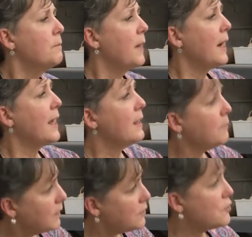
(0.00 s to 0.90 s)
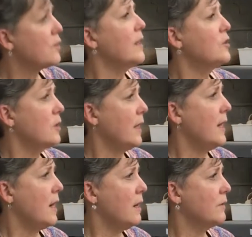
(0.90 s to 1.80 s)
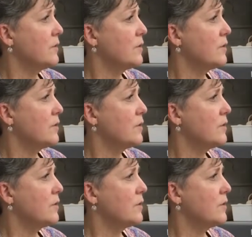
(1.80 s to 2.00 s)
but I am going to stretch it out.